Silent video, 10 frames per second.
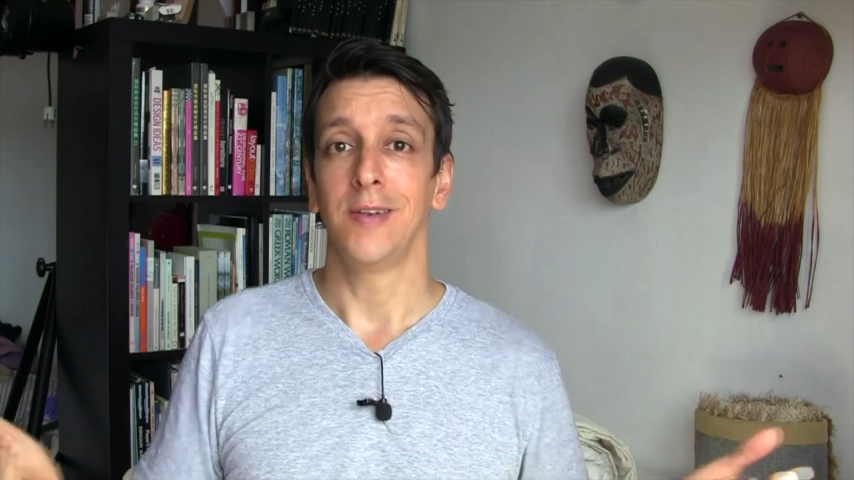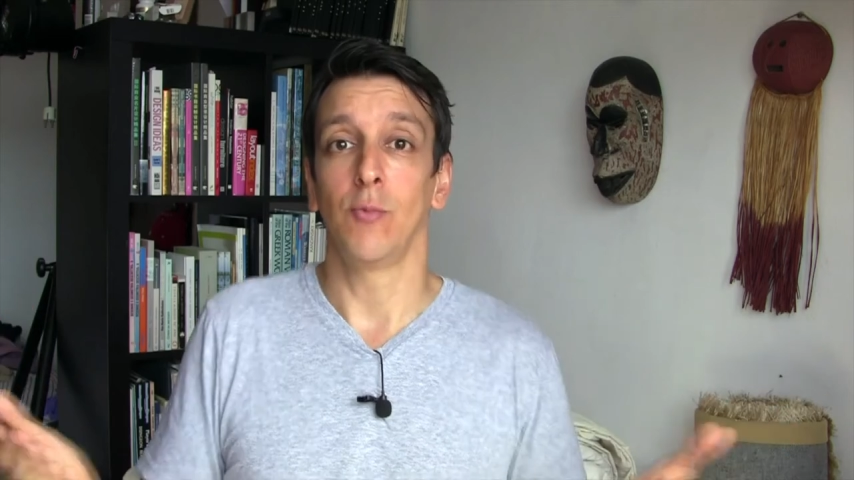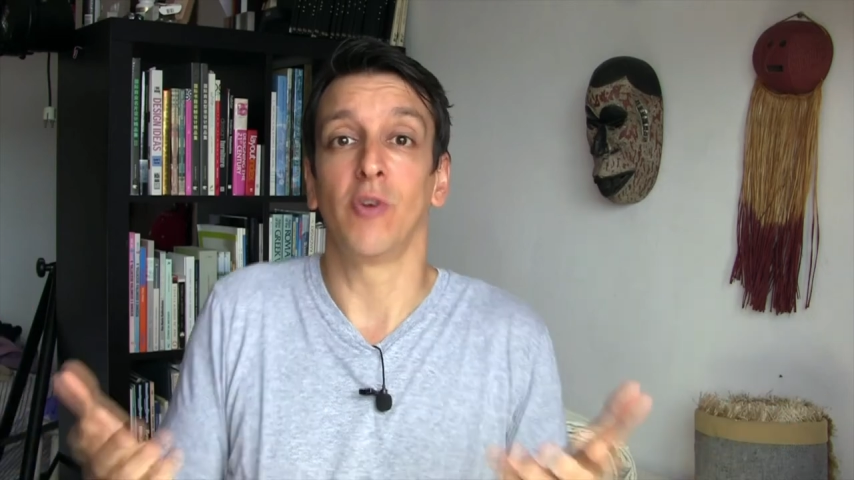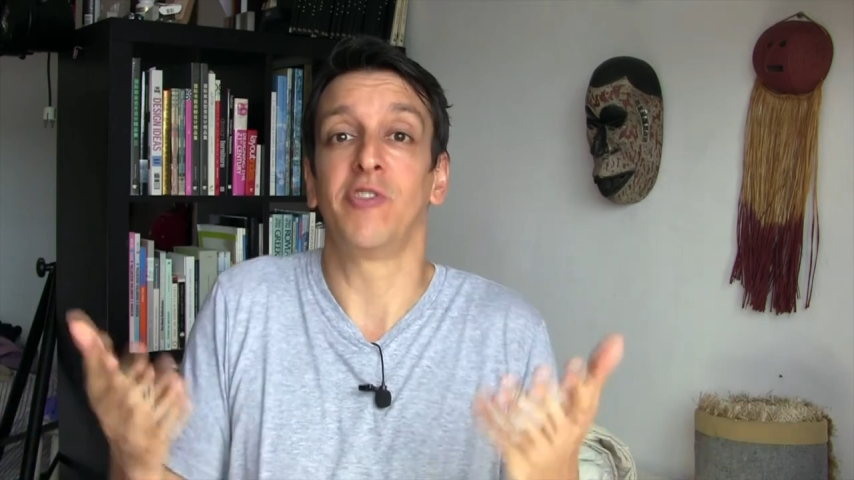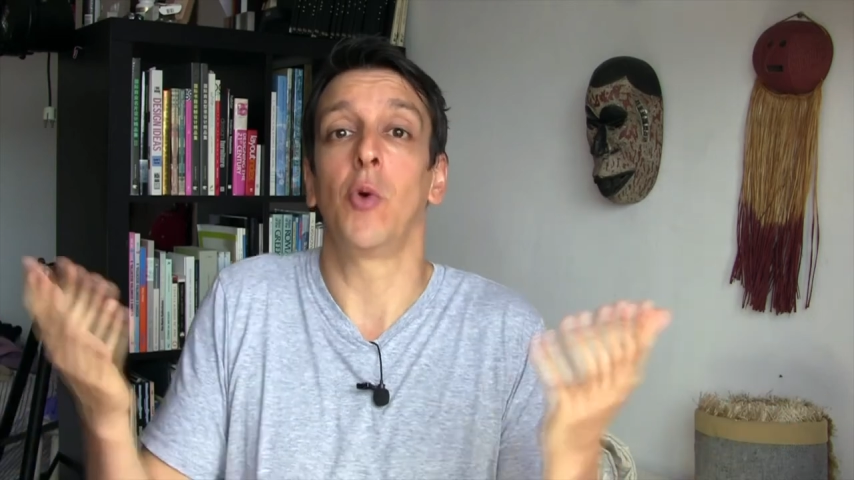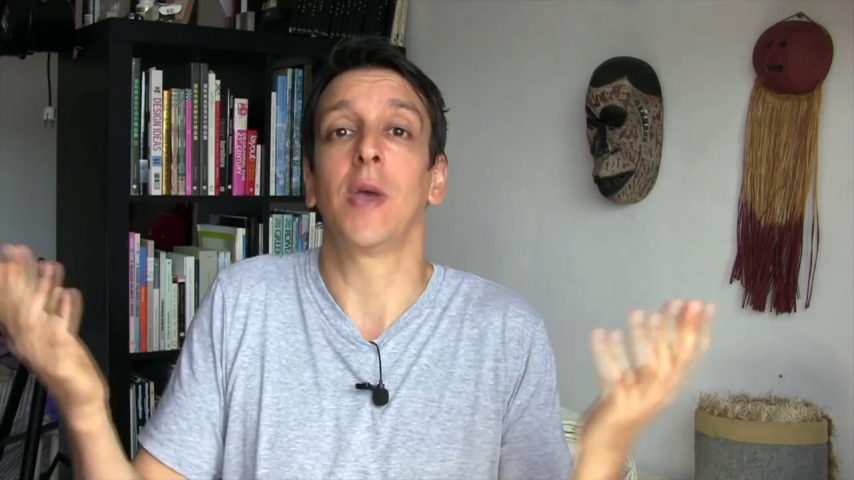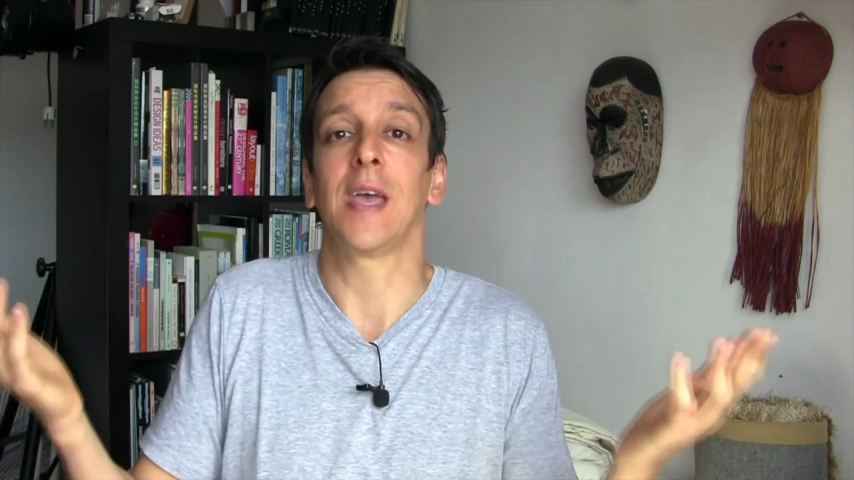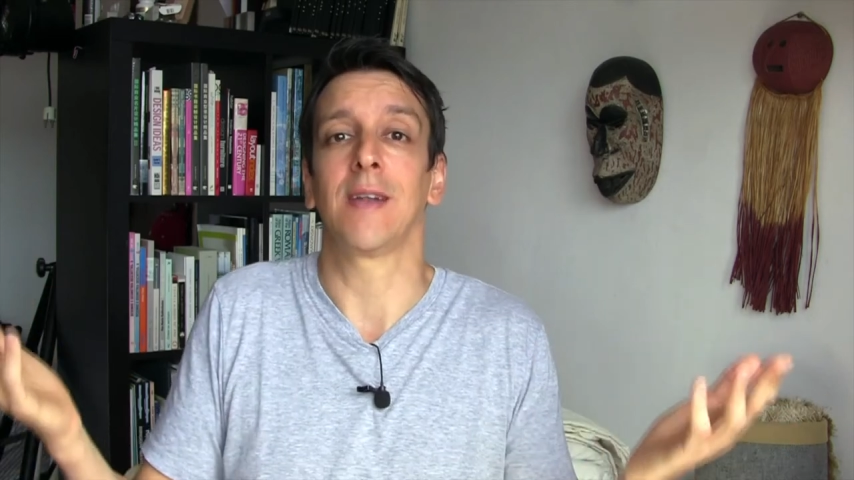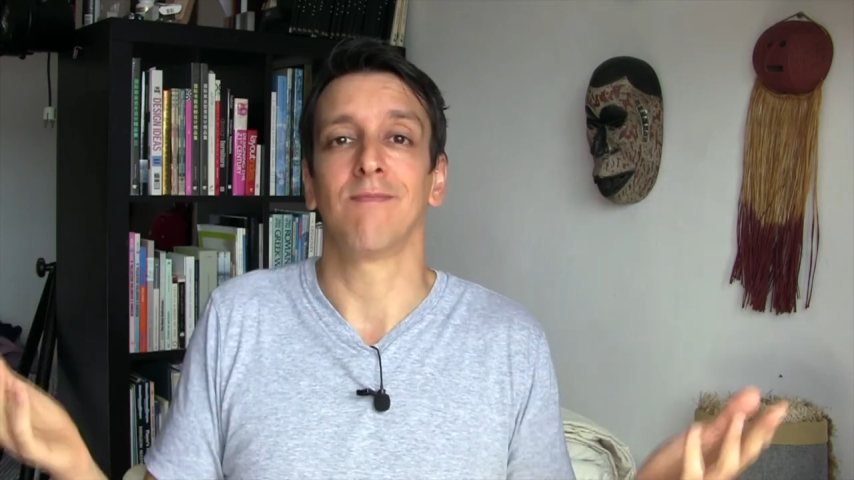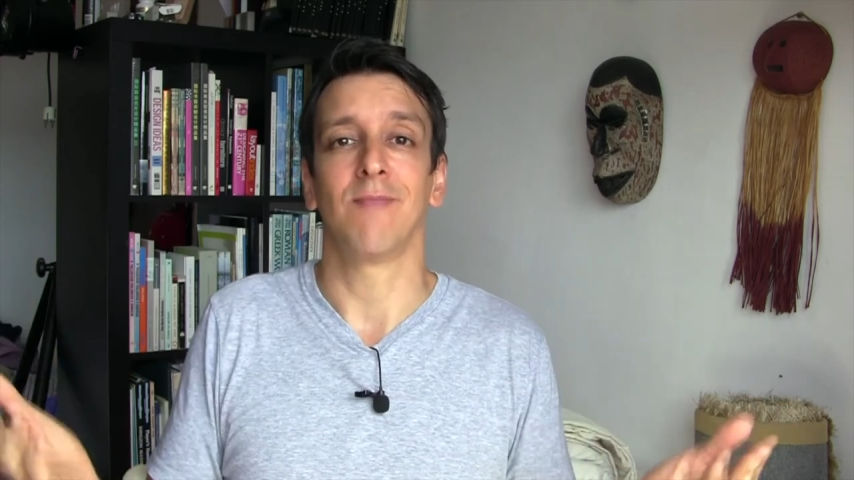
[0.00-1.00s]
was doing
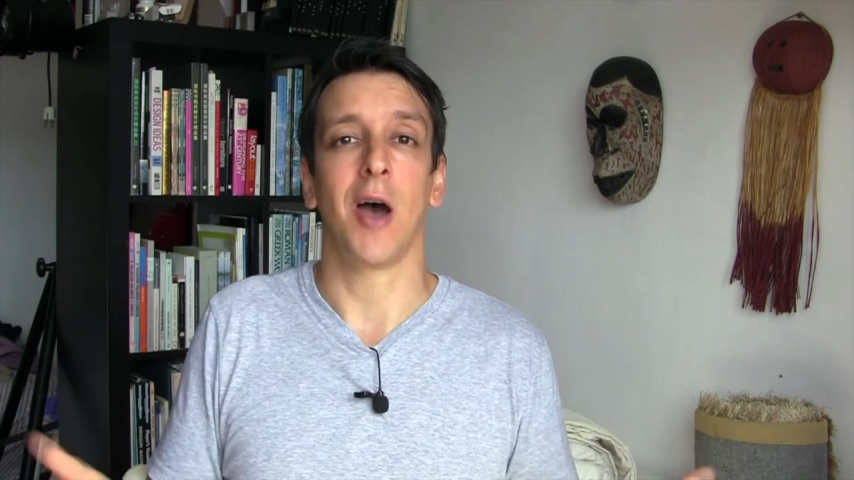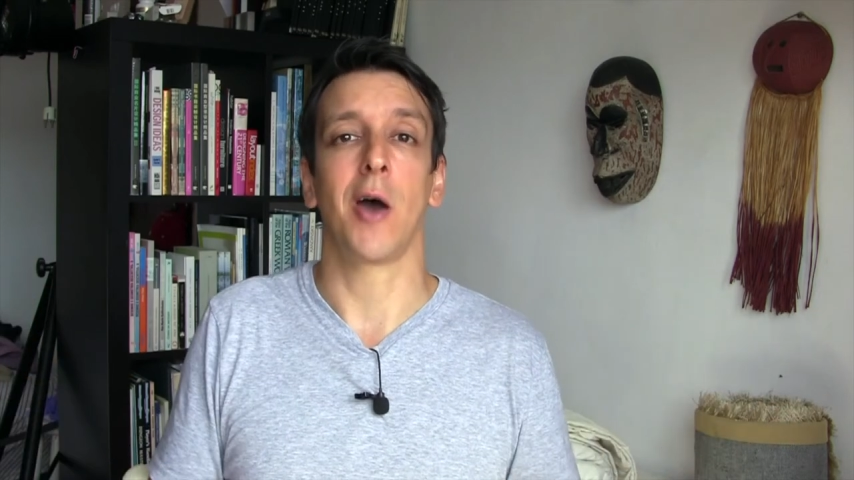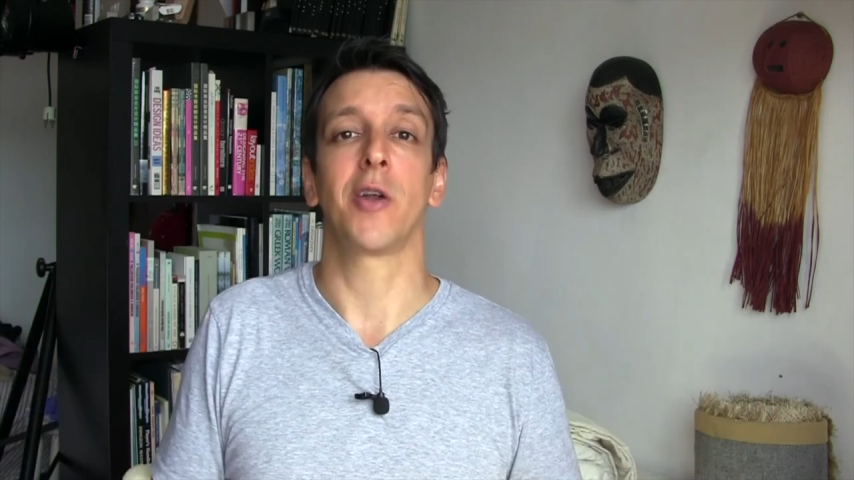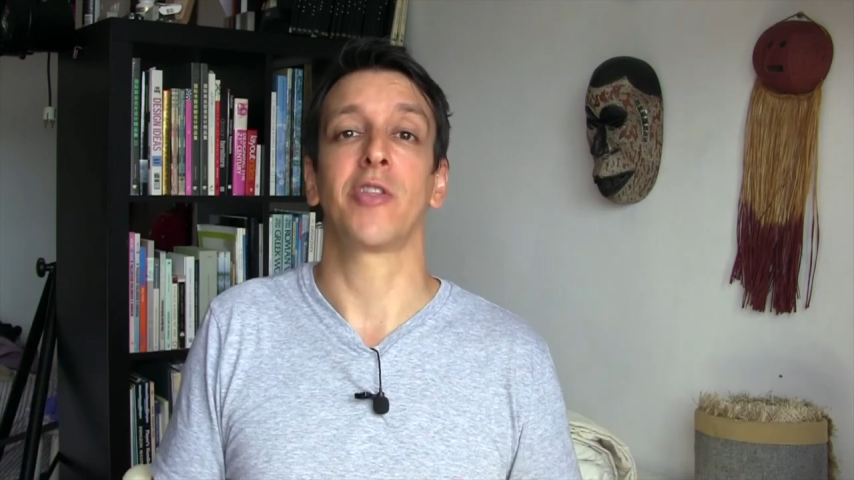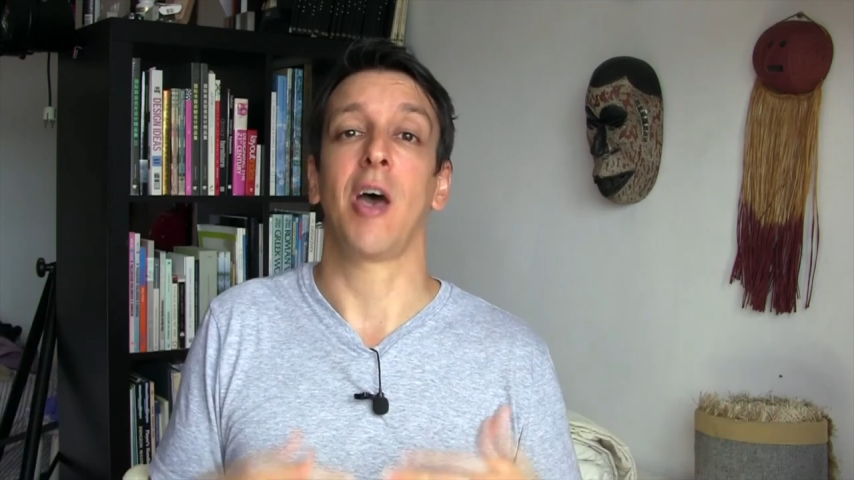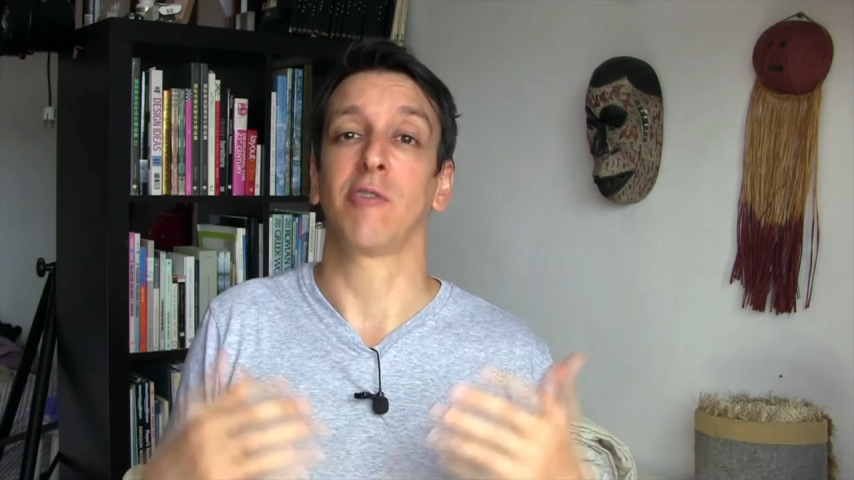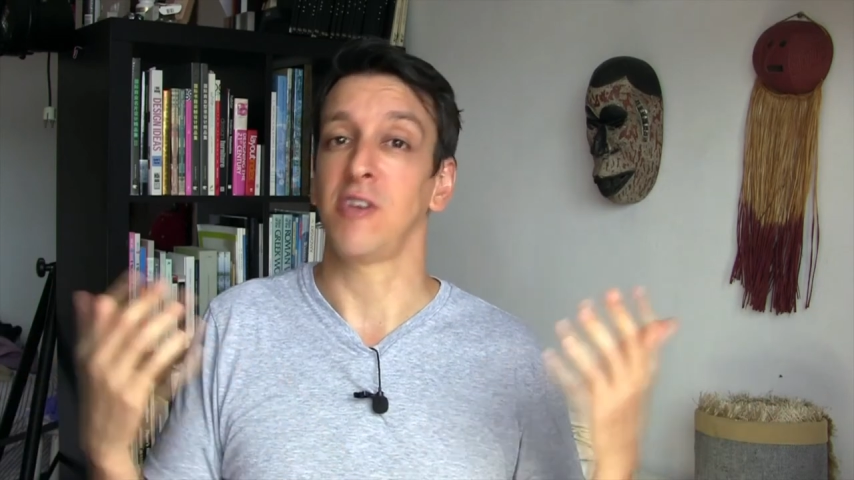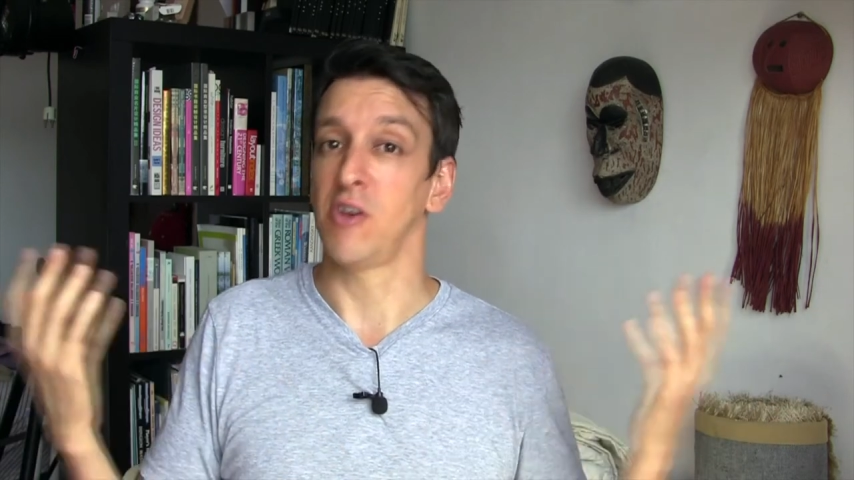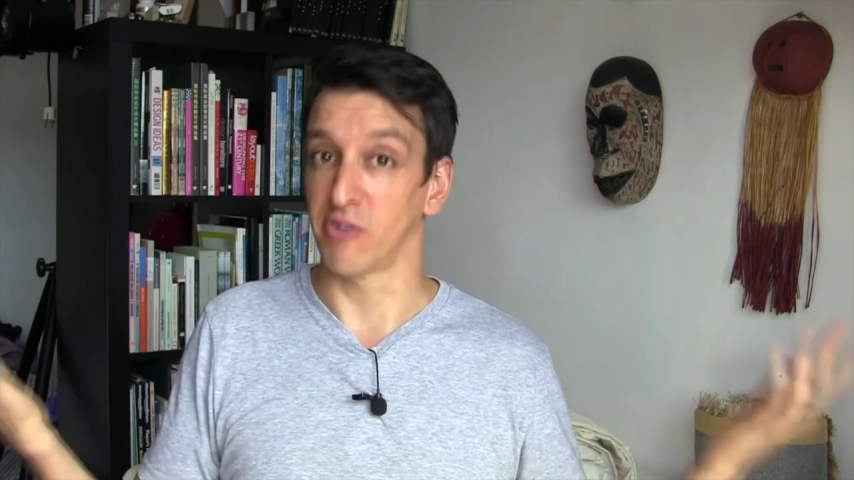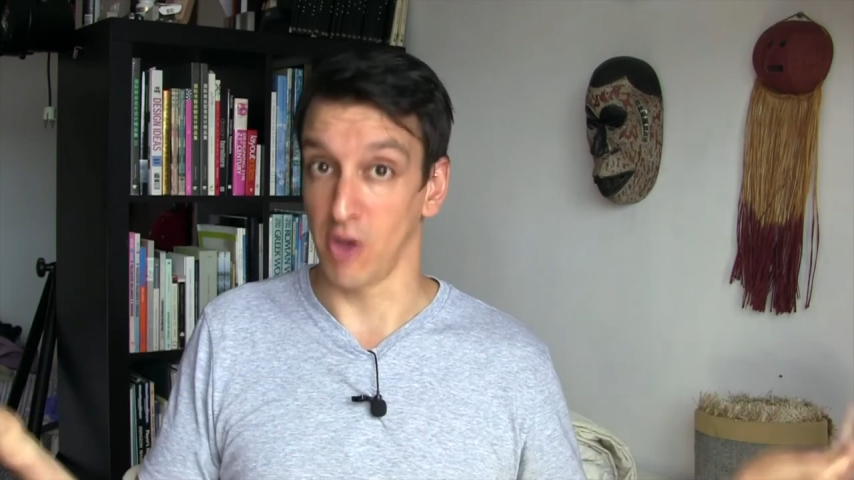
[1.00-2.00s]
it 100,000
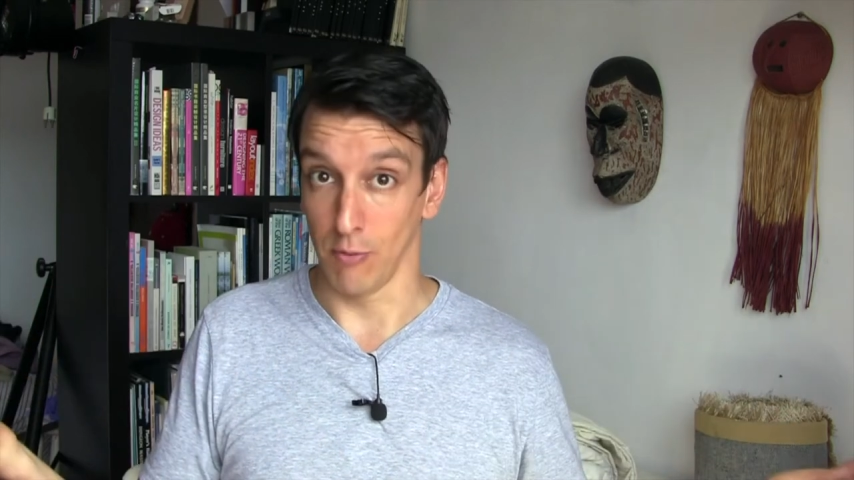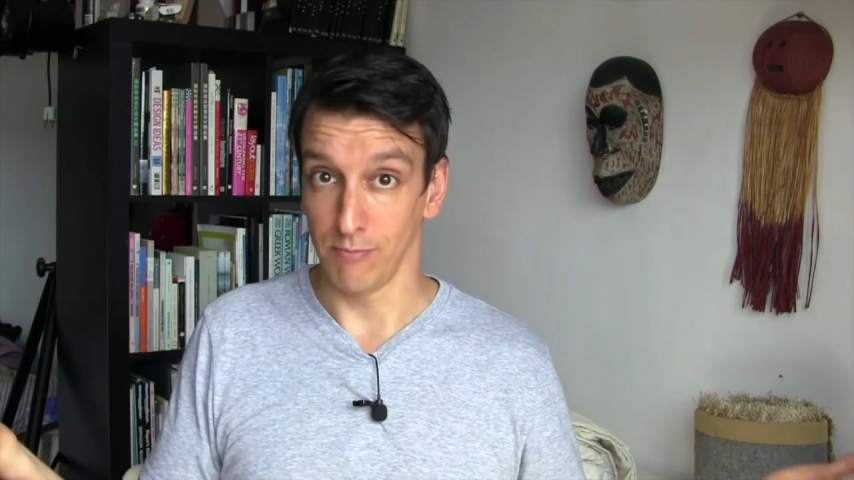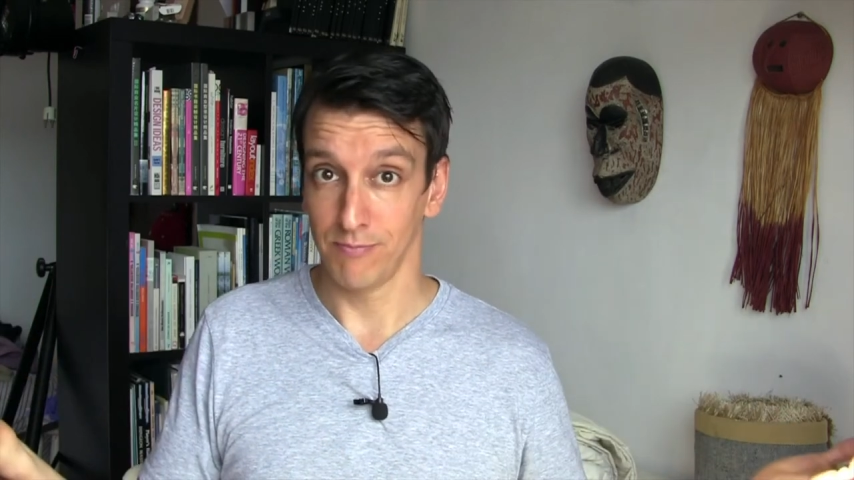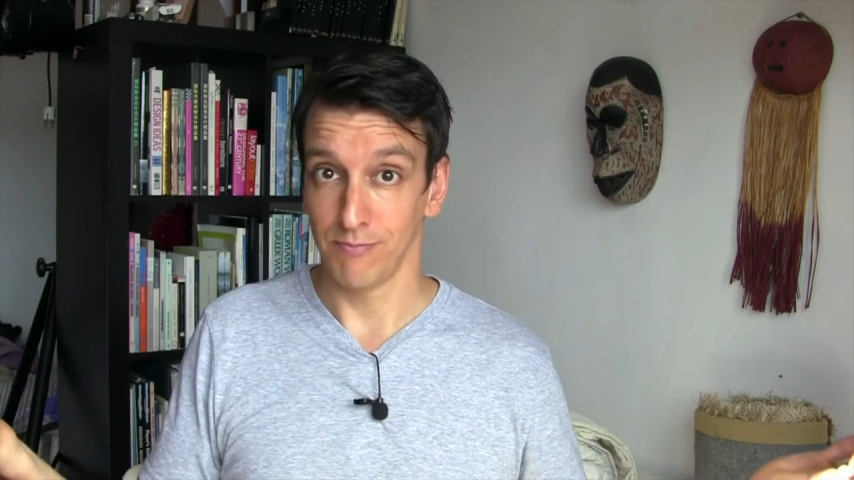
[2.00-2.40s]
years ago.